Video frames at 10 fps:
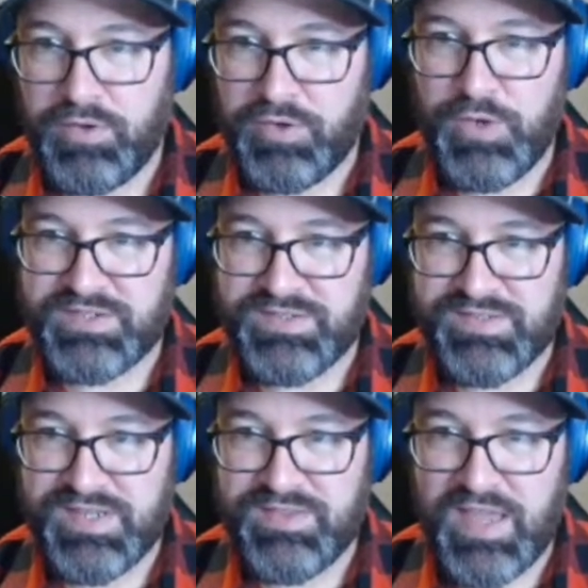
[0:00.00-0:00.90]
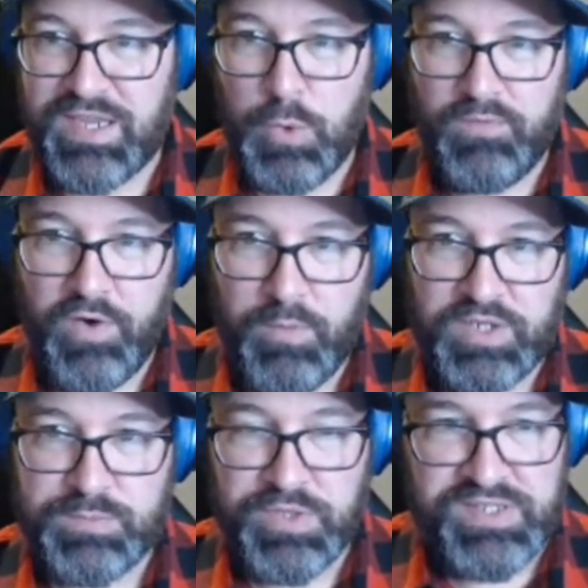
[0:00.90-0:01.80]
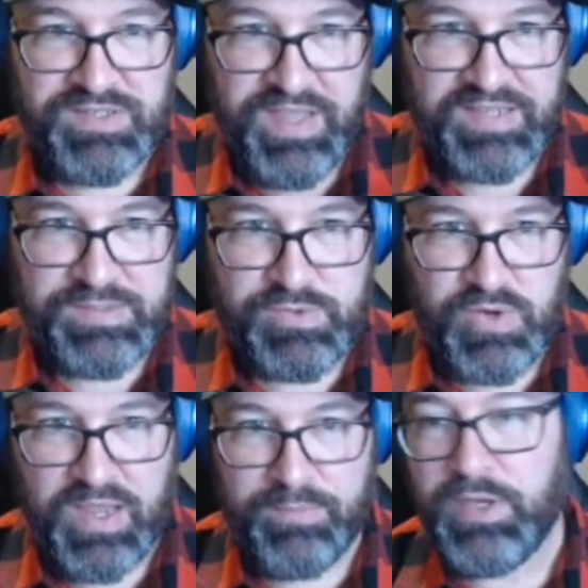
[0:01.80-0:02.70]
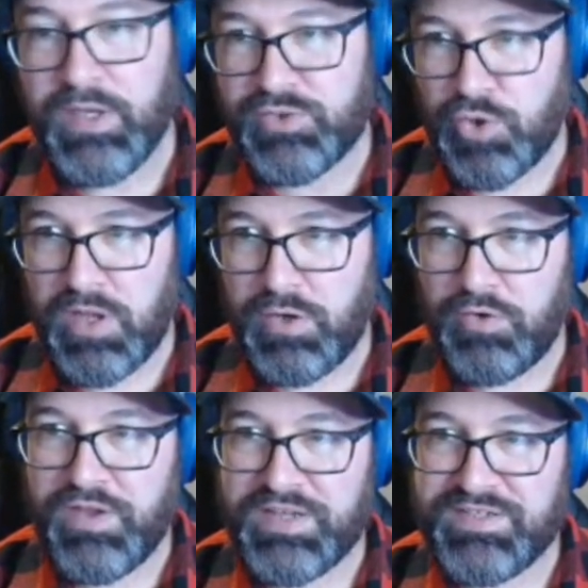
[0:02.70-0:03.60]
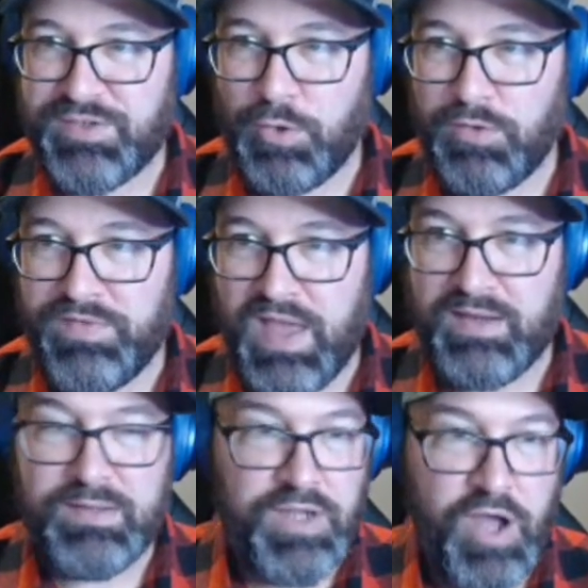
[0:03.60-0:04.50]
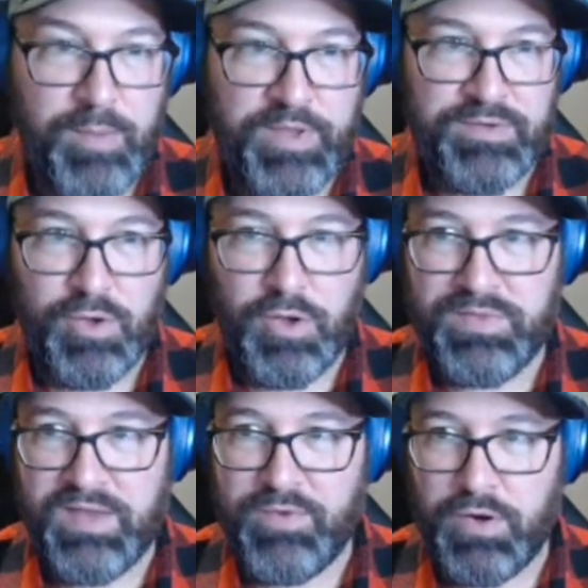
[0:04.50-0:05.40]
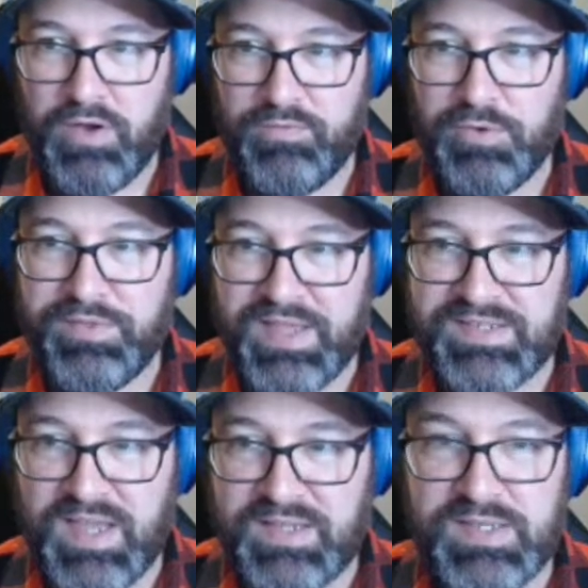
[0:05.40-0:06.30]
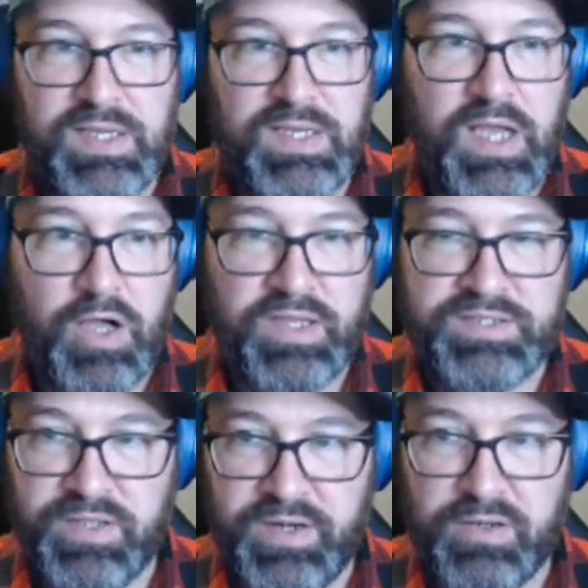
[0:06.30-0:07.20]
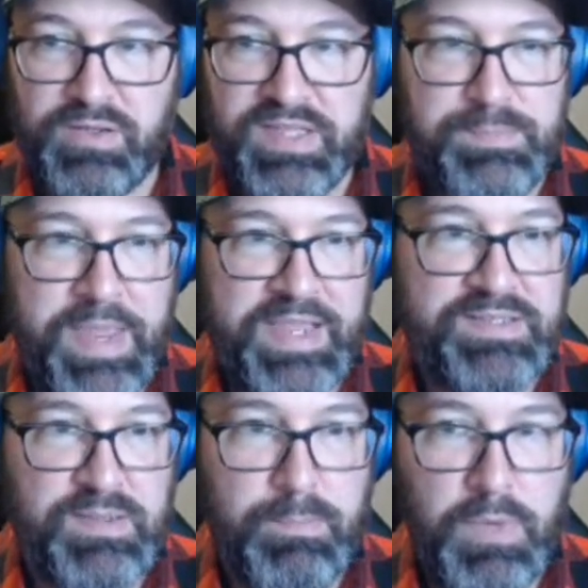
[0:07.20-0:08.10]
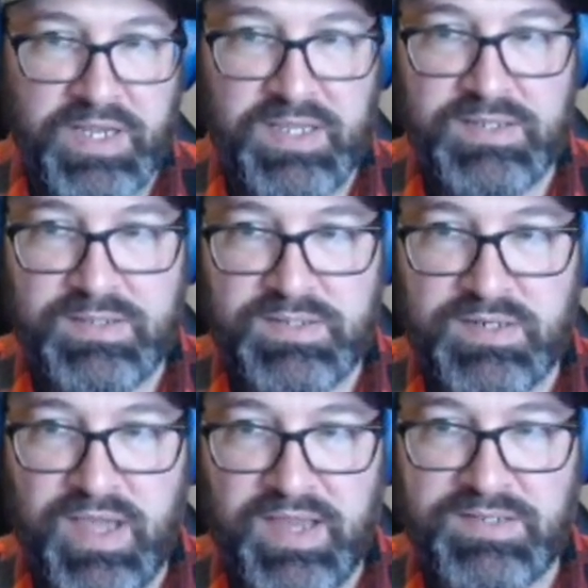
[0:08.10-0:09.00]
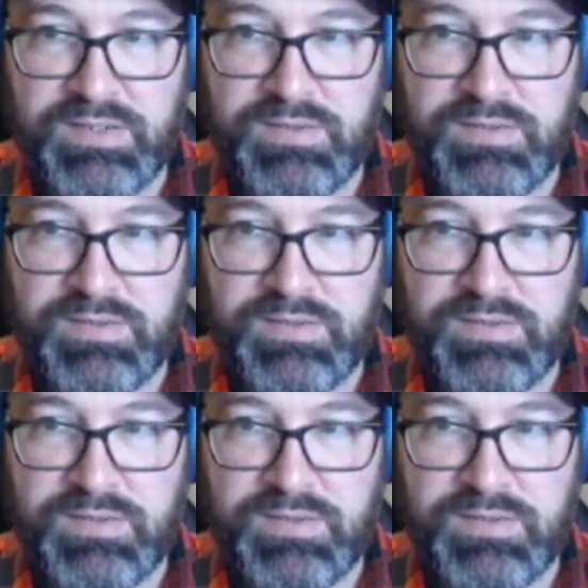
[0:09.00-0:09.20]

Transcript: all your questions. Thank you all very much. Please like, subscribe, turn on notifications, all of that, comment, all of that, very helpful. Thanks, guys. I'll catch you later. Let's make some money tonight.